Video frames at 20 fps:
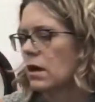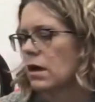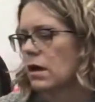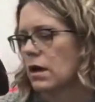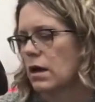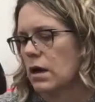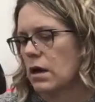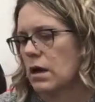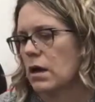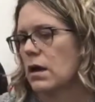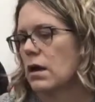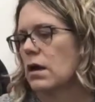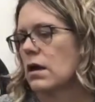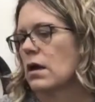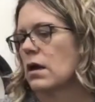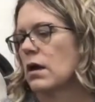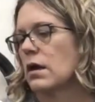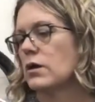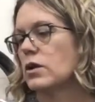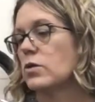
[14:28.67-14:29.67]

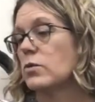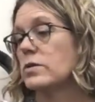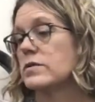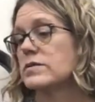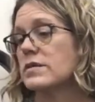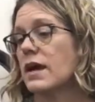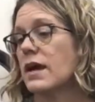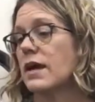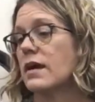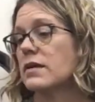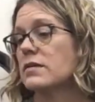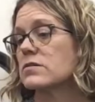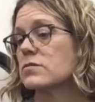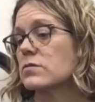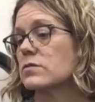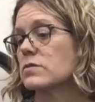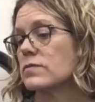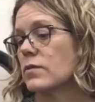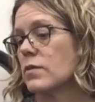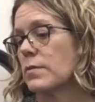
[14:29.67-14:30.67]
Uh, new with tags,
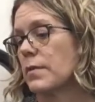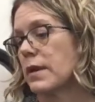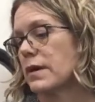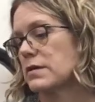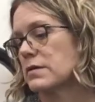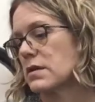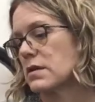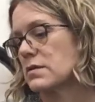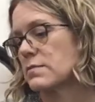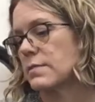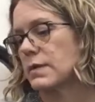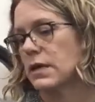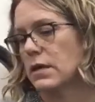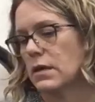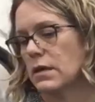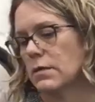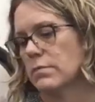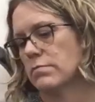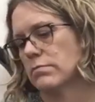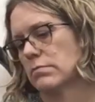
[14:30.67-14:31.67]
Christopher and Bank size
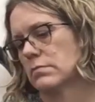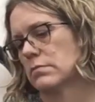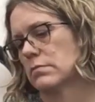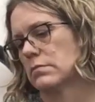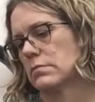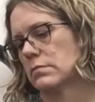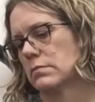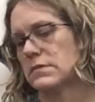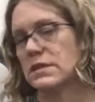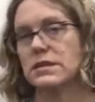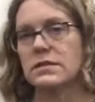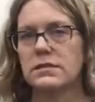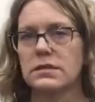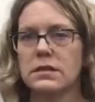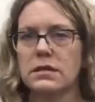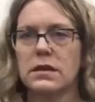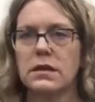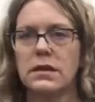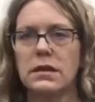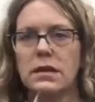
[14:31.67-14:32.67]
medium,
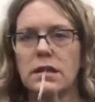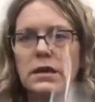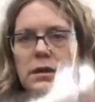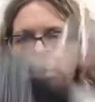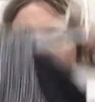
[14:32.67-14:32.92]
sixteen ninety nine.